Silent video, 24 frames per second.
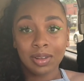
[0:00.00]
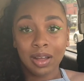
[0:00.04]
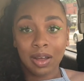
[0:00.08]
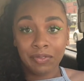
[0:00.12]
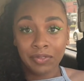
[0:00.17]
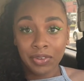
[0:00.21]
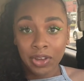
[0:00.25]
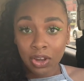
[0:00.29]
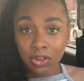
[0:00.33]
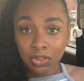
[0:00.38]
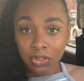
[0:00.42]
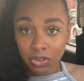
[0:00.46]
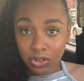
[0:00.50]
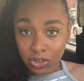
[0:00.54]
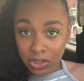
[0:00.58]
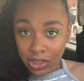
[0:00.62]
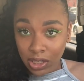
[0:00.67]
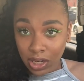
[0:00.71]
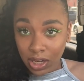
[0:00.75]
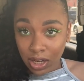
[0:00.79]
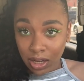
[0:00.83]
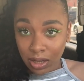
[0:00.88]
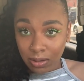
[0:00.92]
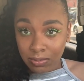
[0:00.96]
I failed three
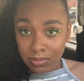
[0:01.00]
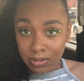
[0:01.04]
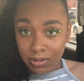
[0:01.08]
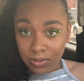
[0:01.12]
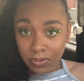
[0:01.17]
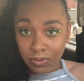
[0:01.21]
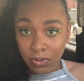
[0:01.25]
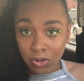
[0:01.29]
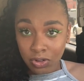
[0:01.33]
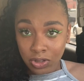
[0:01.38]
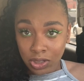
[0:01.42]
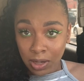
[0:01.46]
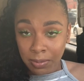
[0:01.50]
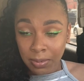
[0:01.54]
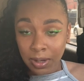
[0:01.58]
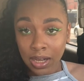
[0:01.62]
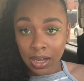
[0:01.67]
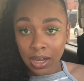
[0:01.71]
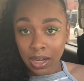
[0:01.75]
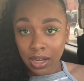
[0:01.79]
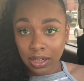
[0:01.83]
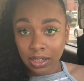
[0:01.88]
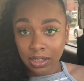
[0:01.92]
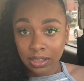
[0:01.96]
times. Full time I
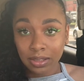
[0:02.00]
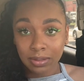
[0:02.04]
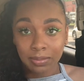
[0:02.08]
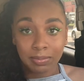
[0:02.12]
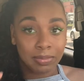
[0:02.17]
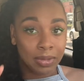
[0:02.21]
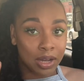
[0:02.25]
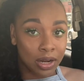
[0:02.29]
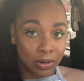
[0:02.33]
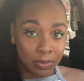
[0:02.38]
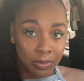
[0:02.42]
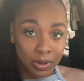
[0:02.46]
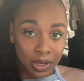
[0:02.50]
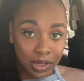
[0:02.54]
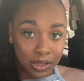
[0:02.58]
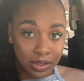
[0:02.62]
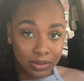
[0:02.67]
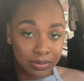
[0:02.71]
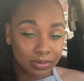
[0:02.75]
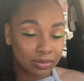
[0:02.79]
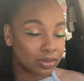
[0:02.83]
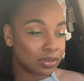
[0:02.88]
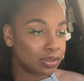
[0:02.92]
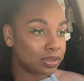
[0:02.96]
got, by the way.
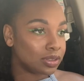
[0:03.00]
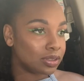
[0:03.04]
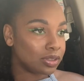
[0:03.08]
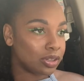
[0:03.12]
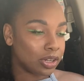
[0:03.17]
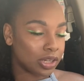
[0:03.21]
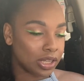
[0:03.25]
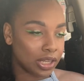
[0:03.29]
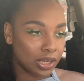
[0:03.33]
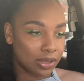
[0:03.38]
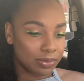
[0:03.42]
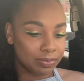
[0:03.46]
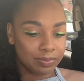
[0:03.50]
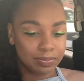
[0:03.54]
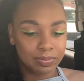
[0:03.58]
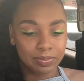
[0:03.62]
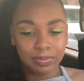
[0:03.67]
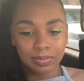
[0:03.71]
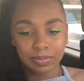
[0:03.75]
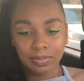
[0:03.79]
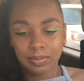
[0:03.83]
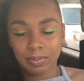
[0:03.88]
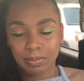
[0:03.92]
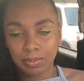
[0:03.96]
Okay.
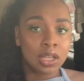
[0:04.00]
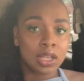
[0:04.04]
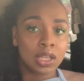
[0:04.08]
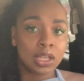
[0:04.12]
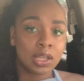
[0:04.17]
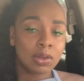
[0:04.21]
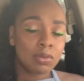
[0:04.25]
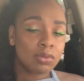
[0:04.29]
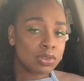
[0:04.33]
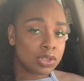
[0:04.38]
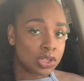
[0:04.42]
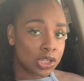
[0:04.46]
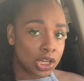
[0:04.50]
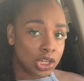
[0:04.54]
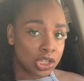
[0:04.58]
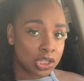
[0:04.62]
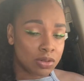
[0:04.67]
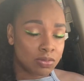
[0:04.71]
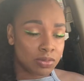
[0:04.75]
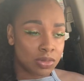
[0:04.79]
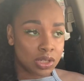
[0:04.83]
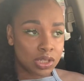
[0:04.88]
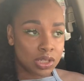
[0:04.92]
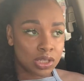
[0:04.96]
He was
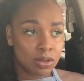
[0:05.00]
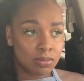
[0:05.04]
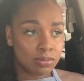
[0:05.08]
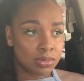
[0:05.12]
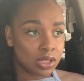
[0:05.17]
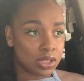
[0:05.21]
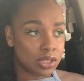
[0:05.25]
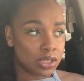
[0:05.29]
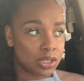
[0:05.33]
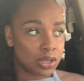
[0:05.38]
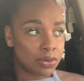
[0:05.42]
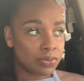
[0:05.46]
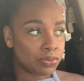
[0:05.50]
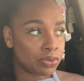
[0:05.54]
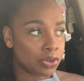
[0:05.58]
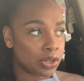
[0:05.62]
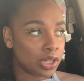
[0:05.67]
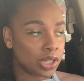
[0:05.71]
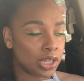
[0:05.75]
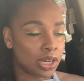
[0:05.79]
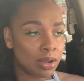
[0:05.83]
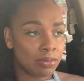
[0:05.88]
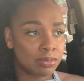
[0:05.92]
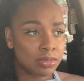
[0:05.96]
teaching me something
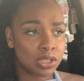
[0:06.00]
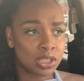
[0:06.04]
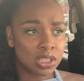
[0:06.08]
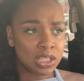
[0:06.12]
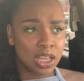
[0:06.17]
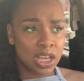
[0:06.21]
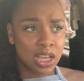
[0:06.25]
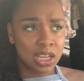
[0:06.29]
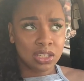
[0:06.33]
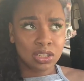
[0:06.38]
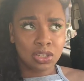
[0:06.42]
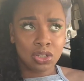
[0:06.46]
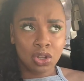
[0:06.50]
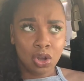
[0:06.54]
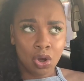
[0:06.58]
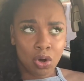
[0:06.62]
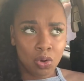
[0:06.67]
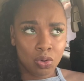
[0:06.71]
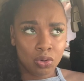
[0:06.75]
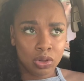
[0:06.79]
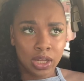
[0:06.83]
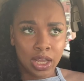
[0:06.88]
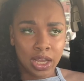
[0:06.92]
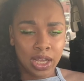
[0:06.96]
different, and I'm just like,
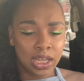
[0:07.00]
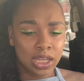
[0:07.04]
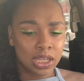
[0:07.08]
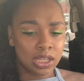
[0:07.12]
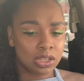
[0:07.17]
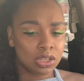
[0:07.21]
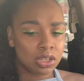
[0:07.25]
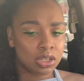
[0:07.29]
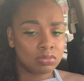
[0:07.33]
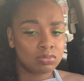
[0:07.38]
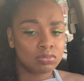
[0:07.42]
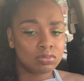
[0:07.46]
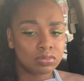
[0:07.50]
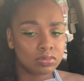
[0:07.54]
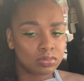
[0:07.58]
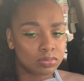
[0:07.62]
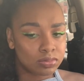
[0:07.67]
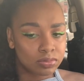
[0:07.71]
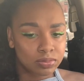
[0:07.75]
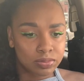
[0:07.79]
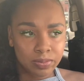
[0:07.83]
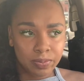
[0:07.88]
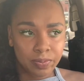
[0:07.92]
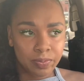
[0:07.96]
no, like,
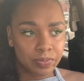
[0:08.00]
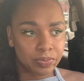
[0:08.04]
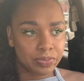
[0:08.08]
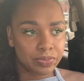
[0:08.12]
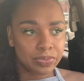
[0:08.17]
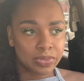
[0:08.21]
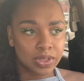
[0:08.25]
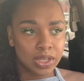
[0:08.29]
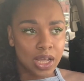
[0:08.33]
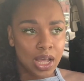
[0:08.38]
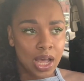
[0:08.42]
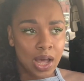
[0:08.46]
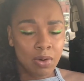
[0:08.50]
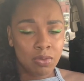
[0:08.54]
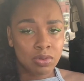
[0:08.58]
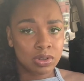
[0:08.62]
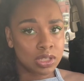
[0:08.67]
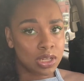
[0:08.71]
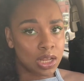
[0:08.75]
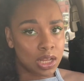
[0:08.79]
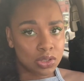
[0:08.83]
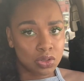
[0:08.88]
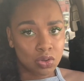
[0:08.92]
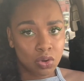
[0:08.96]
I
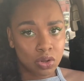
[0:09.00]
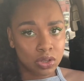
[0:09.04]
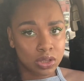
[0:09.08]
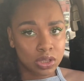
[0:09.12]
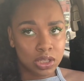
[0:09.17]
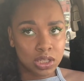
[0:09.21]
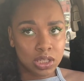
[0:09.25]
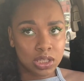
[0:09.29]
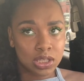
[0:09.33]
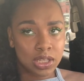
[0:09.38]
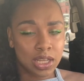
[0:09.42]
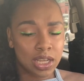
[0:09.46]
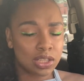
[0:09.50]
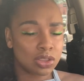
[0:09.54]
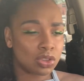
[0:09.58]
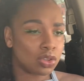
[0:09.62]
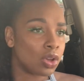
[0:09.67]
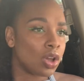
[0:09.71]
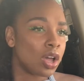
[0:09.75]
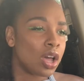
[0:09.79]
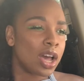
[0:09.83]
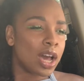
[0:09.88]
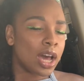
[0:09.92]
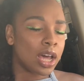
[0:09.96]
was not taught this, like,
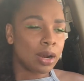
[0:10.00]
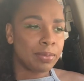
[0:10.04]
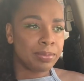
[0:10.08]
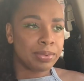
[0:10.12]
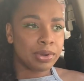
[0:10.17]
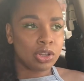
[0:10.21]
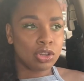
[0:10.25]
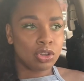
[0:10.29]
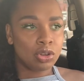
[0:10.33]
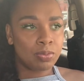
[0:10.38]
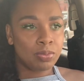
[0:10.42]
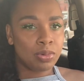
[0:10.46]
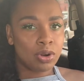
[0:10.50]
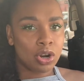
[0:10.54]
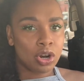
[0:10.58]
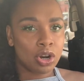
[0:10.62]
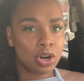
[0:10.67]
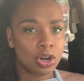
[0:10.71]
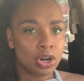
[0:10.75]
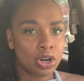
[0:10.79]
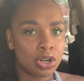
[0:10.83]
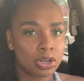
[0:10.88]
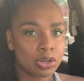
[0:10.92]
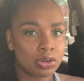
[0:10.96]
how to pillow
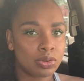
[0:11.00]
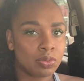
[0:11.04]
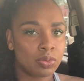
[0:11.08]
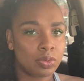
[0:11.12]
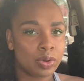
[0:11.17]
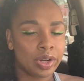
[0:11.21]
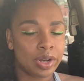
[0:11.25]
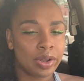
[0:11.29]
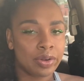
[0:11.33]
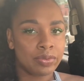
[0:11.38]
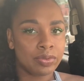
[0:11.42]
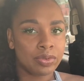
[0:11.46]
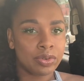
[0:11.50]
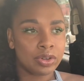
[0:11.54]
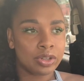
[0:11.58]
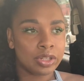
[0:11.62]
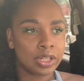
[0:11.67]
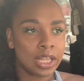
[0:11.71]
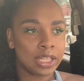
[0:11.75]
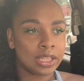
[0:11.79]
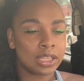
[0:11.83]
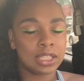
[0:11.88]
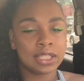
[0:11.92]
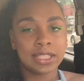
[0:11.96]
park, whatever,
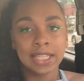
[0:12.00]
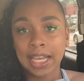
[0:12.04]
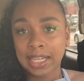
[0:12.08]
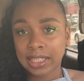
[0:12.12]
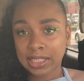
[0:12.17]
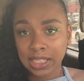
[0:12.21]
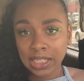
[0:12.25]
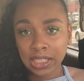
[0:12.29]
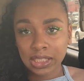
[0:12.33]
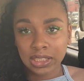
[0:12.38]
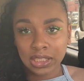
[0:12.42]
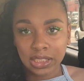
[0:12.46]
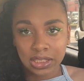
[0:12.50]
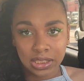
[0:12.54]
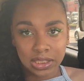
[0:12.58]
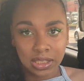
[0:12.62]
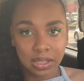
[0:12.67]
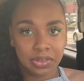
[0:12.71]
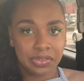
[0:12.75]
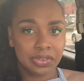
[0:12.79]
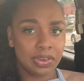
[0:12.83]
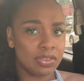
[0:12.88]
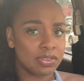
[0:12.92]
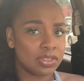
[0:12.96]
like, the techniques and
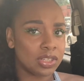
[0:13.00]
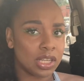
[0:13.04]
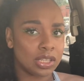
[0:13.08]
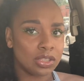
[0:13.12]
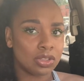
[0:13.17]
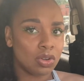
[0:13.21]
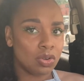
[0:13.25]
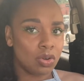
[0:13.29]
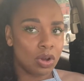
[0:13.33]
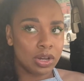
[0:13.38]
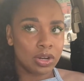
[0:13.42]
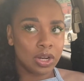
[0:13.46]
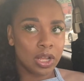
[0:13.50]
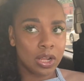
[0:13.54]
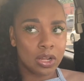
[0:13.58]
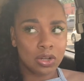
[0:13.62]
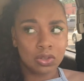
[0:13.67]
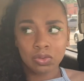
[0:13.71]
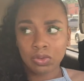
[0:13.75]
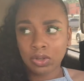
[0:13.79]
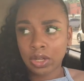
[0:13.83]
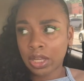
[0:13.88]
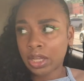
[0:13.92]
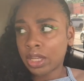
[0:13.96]
stuff. And I was like, no, I know how to
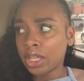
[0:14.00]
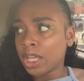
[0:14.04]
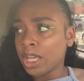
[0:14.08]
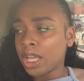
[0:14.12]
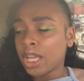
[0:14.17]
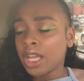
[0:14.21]
do that.